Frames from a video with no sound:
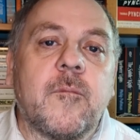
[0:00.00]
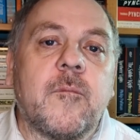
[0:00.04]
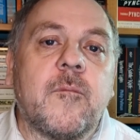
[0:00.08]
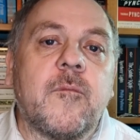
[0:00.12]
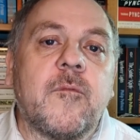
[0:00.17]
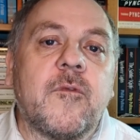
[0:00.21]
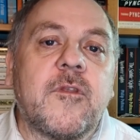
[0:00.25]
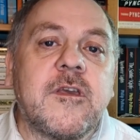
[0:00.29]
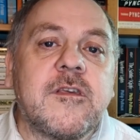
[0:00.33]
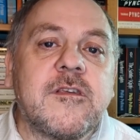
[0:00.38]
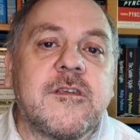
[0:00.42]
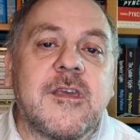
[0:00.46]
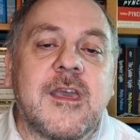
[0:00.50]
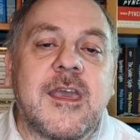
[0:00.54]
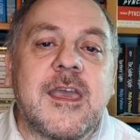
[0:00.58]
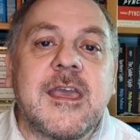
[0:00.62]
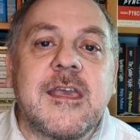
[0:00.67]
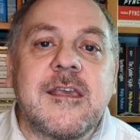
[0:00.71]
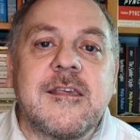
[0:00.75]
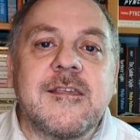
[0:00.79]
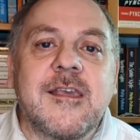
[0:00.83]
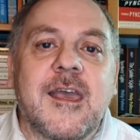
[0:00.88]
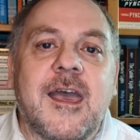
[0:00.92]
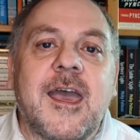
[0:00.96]
this
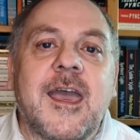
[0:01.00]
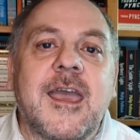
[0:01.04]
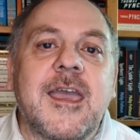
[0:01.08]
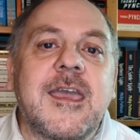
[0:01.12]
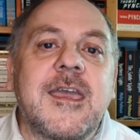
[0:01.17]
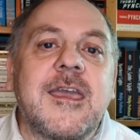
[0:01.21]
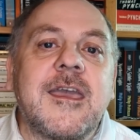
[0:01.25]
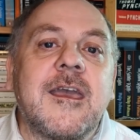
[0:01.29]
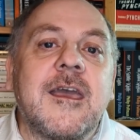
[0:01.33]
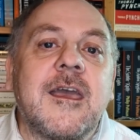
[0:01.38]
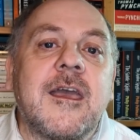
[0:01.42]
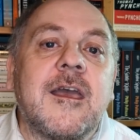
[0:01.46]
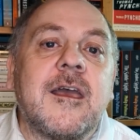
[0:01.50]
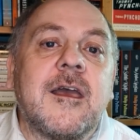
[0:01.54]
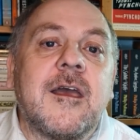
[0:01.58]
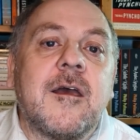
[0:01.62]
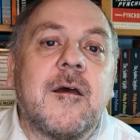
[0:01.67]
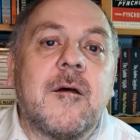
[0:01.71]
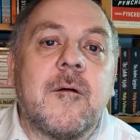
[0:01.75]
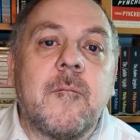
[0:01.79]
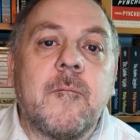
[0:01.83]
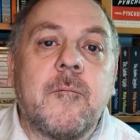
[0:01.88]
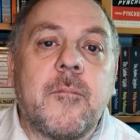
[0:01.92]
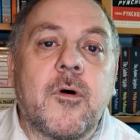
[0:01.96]
is a
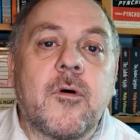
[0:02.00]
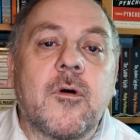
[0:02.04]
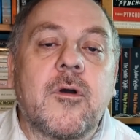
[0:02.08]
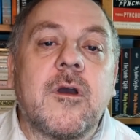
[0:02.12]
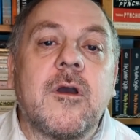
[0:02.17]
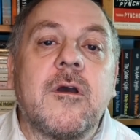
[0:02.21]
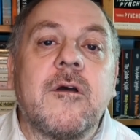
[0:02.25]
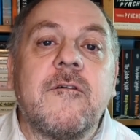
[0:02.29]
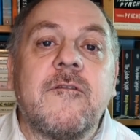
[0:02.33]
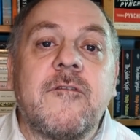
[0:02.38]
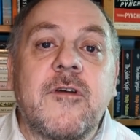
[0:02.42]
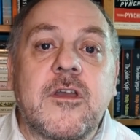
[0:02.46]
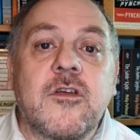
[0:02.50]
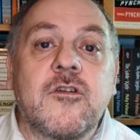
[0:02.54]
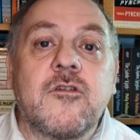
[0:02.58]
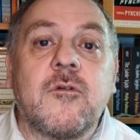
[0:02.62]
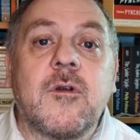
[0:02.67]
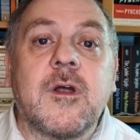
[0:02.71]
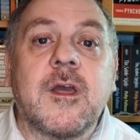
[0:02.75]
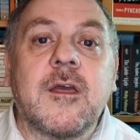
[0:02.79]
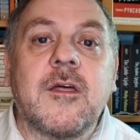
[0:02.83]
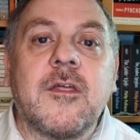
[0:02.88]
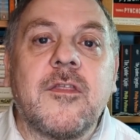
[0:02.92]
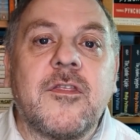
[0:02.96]
book
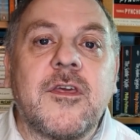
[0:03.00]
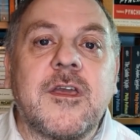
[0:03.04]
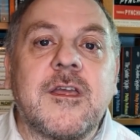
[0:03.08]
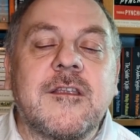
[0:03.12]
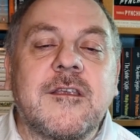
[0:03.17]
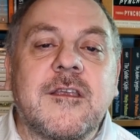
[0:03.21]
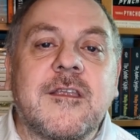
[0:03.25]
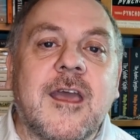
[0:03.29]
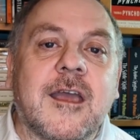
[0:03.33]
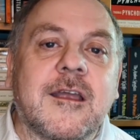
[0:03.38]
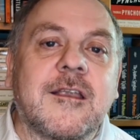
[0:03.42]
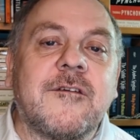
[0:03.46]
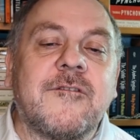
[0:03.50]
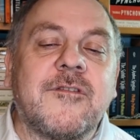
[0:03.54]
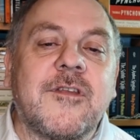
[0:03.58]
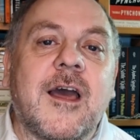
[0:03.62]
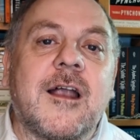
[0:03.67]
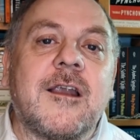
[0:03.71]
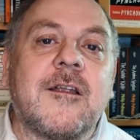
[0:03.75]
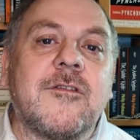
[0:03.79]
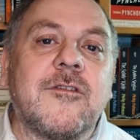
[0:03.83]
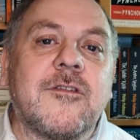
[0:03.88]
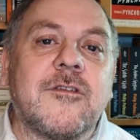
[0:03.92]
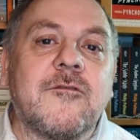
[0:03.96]
featuring the detective
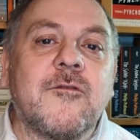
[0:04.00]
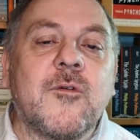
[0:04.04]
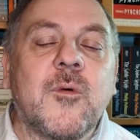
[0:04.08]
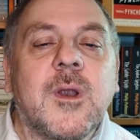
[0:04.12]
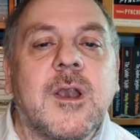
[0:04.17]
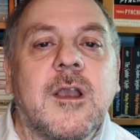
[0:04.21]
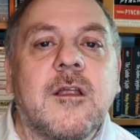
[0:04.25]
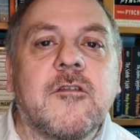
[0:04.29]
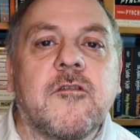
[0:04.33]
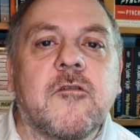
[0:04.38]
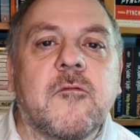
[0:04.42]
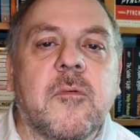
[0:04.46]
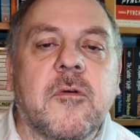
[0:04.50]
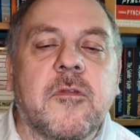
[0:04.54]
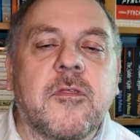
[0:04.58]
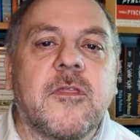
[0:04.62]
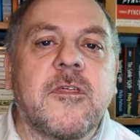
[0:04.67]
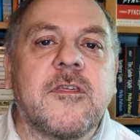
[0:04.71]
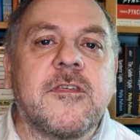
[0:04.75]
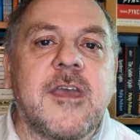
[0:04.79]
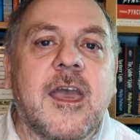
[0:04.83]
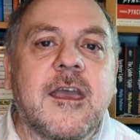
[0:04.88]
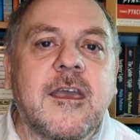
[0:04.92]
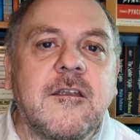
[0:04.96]
talents of Queen
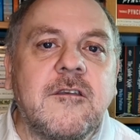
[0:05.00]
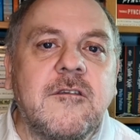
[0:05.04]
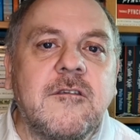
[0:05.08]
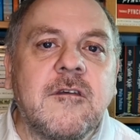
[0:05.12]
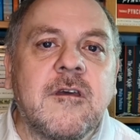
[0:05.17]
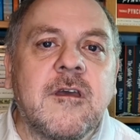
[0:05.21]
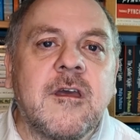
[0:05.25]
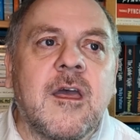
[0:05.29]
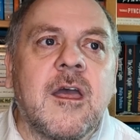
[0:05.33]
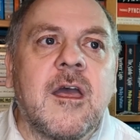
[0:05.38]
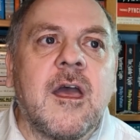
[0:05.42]
Elizabeth II